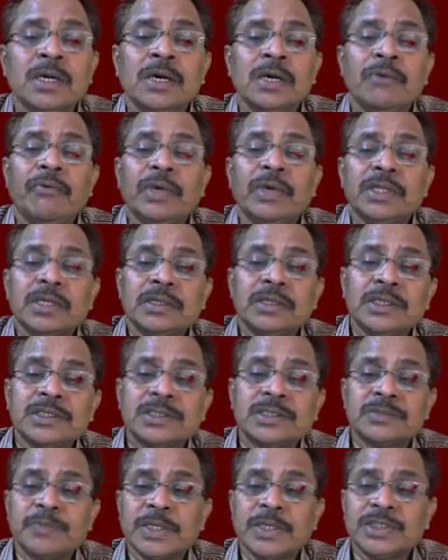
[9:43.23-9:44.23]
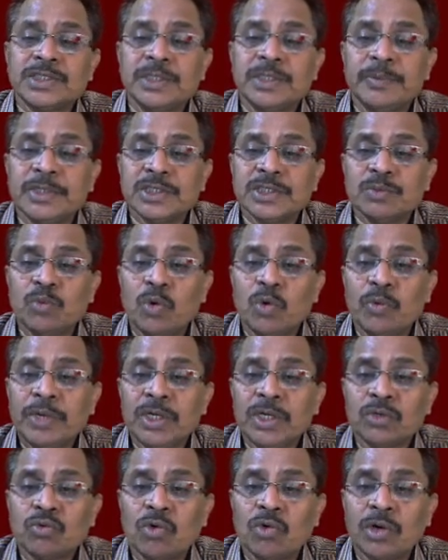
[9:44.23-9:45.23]
Whether this spaceship is
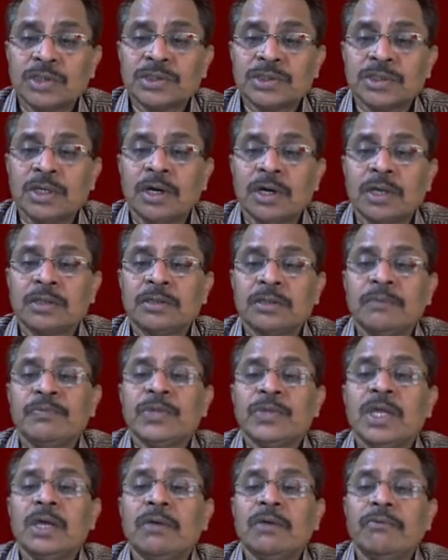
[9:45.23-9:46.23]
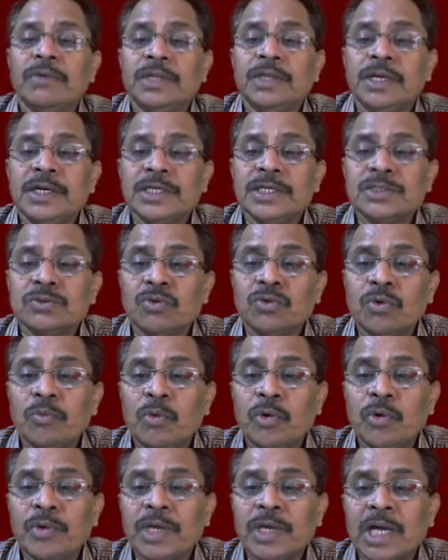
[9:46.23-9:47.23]
moving towards Earth, whether it is
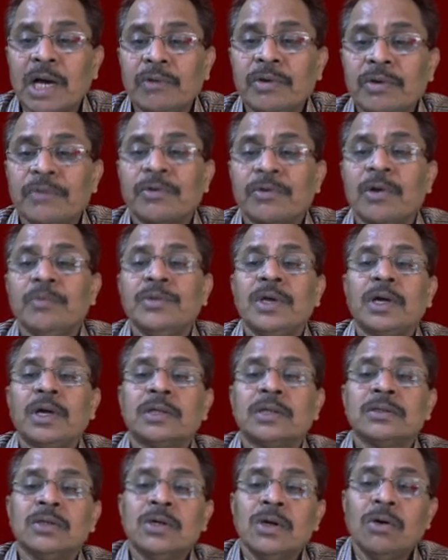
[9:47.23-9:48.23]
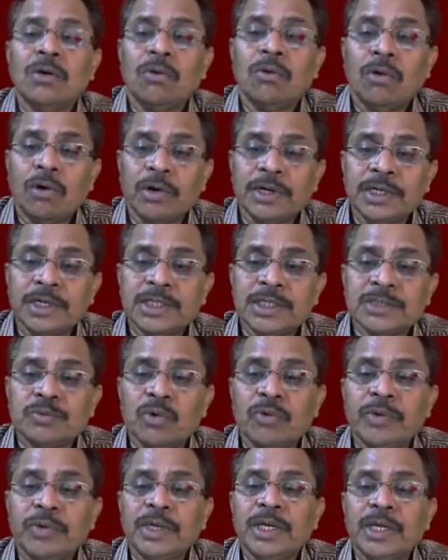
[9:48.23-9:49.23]
moving away from the Earth, or it is
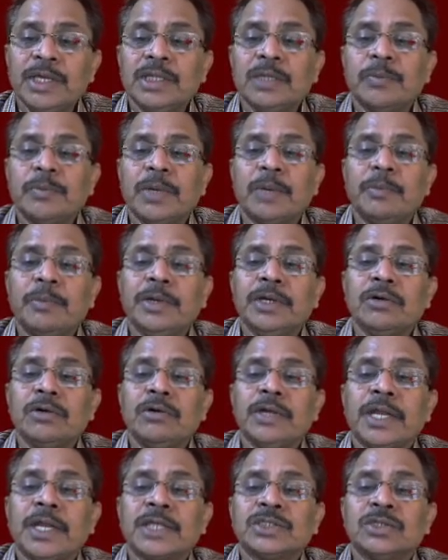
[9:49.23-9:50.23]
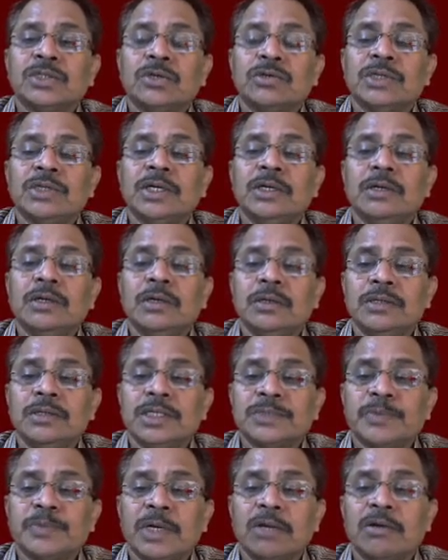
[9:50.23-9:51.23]
moving in the perpendicular direction to
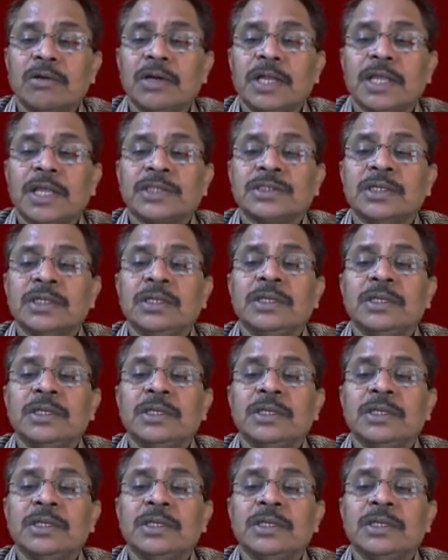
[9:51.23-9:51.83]
this particular direction,